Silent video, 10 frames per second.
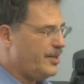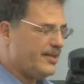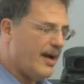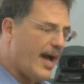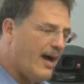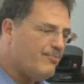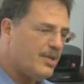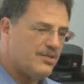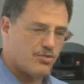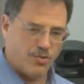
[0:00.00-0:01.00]
But there have
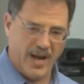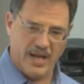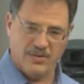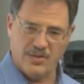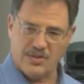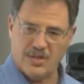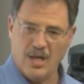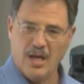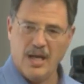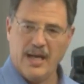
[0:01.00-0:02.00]
been trends
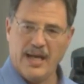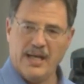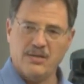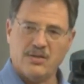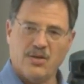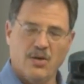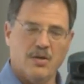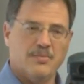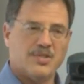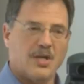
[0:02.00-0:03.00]
in
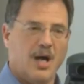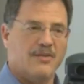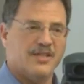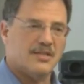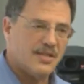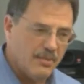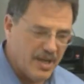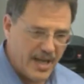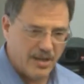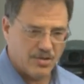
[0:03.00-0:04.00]
terms of
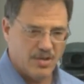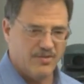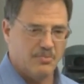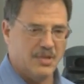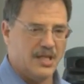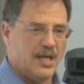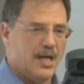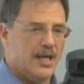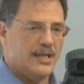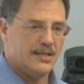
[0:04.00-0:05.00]
intimidation of the
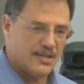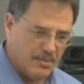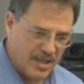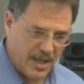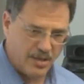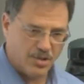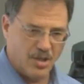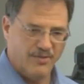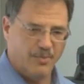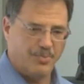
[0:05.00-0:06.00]
media,
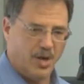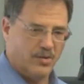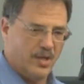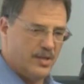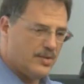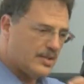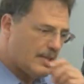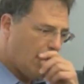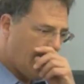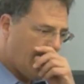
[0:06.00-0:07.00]
intimidation of
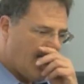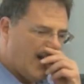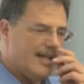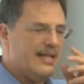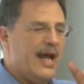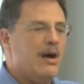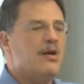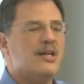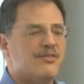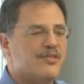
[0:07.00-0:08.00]
opponents, a
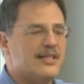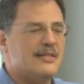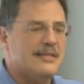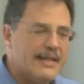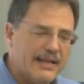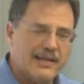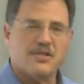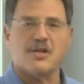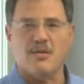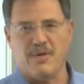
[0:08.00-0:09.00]
narrative that
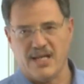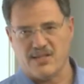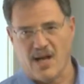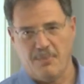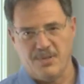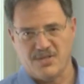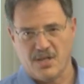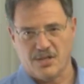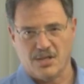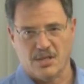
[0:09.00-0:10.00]
delegitimates
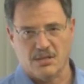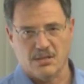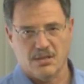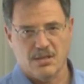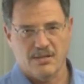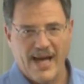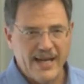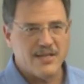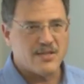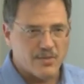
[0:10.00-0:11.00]
opposition.
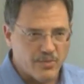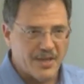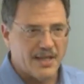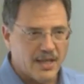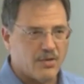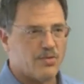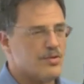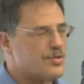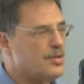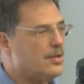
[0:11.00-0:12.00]
That is the really
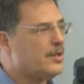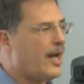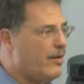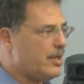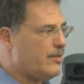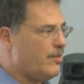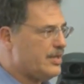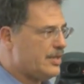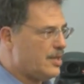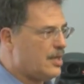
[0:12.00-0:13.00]
crucial
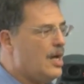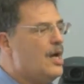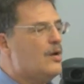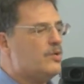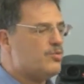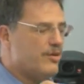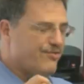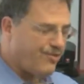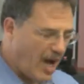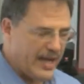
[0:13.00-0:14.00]
characteristic, which we
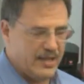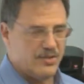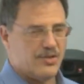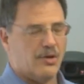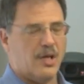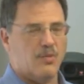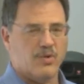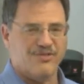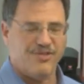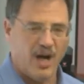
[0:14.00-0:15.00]
find in Turkey,
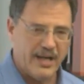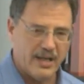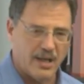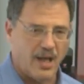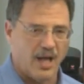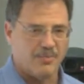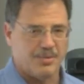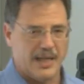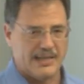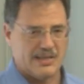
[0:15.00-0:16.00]
we find in a lot of
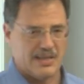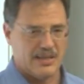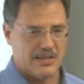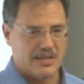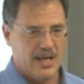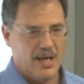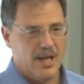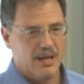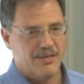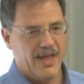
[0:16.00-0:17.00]
places,
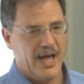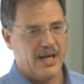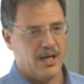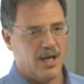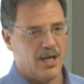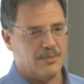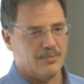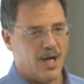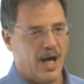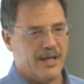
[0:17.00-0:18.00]
that
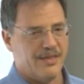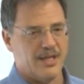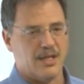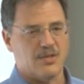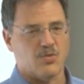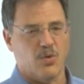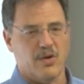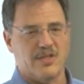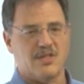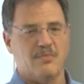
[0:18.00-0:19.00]
um, I think is
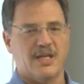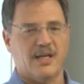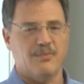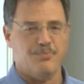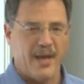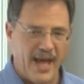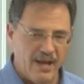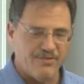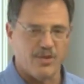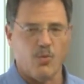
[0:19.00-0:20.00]
worrisome and can
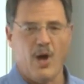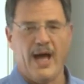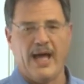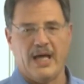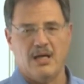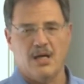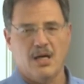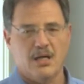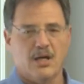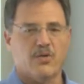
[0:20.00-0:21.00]
pave the way,
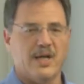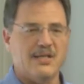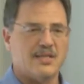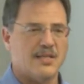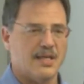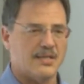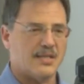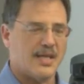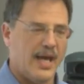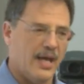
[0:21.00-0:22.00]
grease the
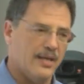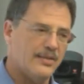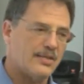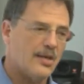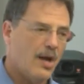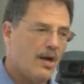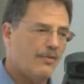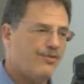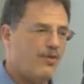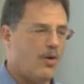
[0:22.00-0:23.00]
skids
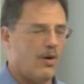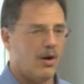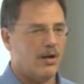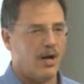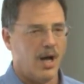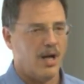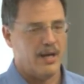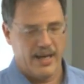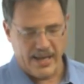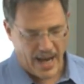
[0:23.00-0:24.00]
for uh,
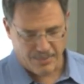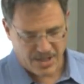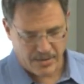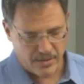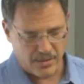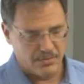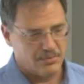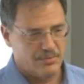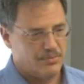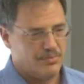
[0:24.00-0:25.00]
an absolute
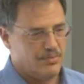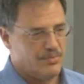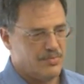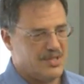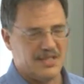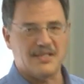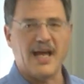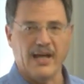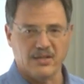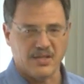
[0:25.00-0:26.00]

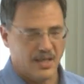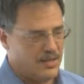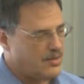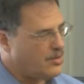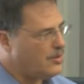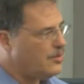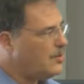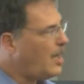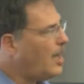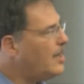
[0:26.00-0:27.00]
descent
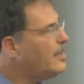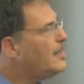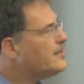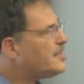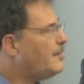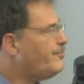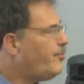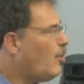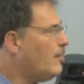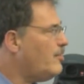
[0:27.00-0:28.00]
into uh, some
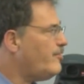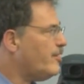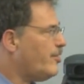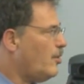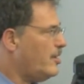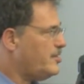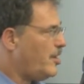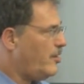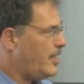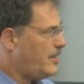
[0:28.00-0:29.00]
form of
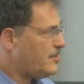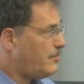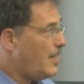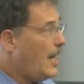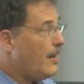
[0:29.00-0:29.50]
authoritarianism.